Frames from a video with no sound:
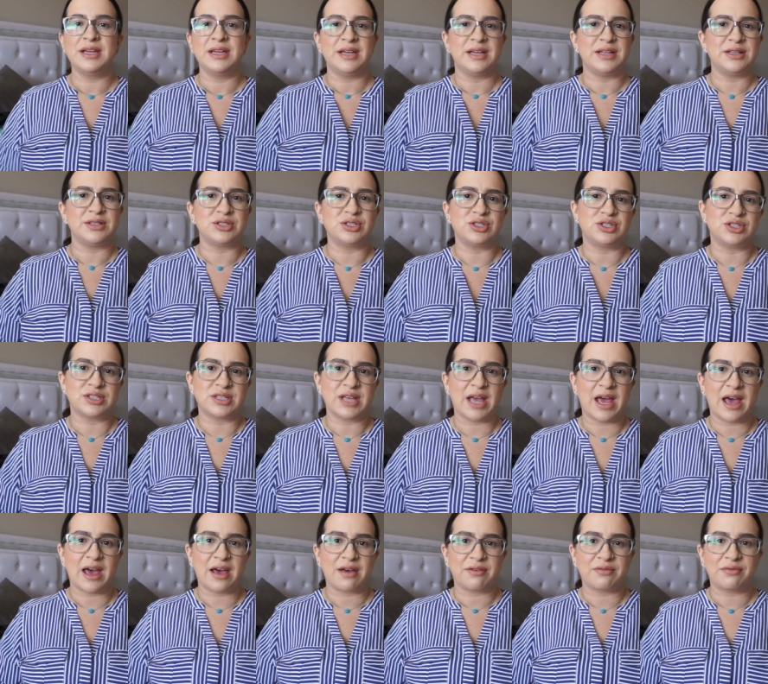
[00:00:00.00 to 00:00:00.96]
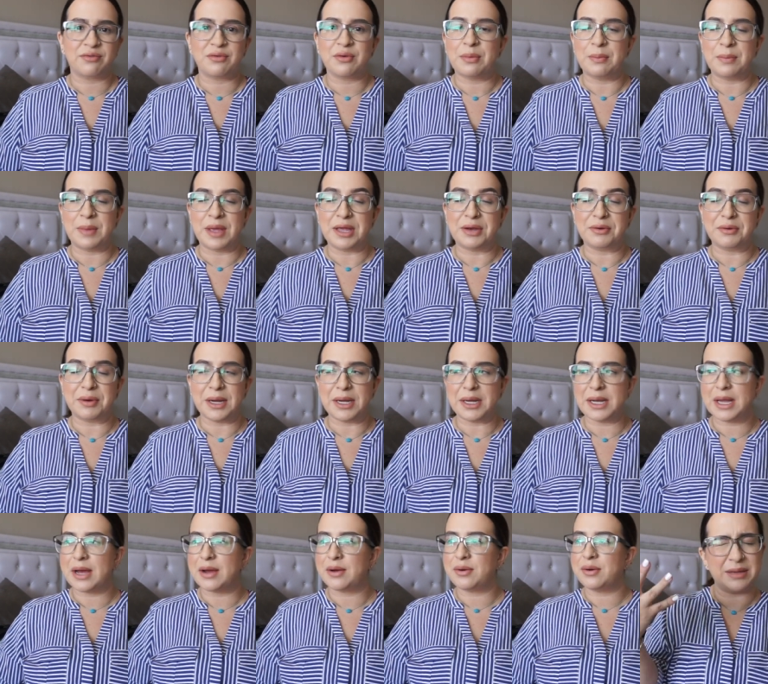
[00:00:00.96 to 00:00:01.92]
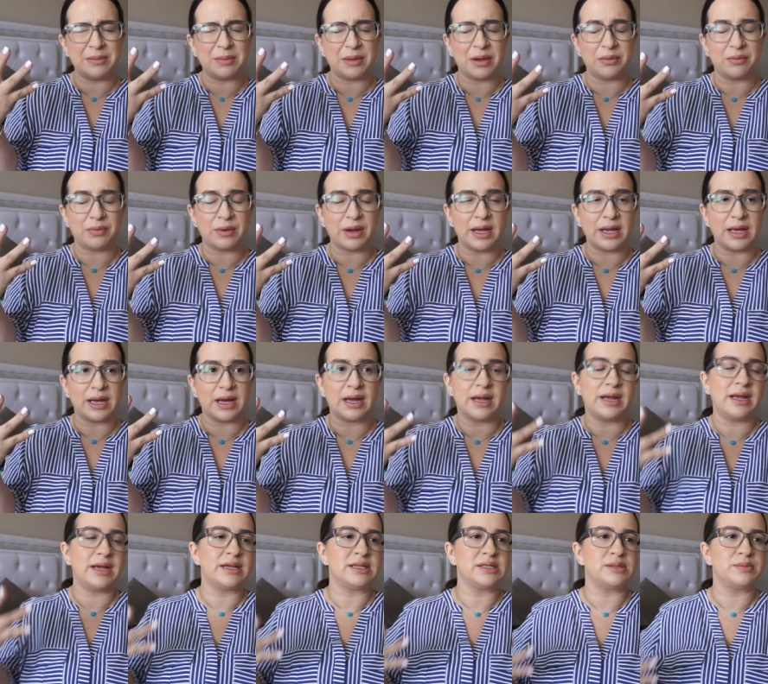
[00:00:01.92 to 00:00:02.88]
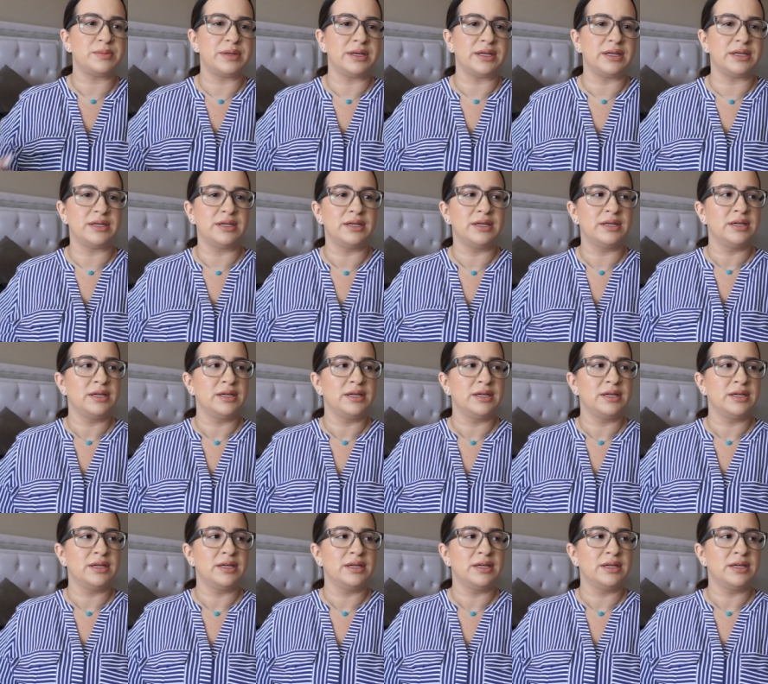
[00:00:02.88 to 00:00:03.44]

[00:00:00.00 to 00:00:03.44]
it's just half made right now. My right eye has been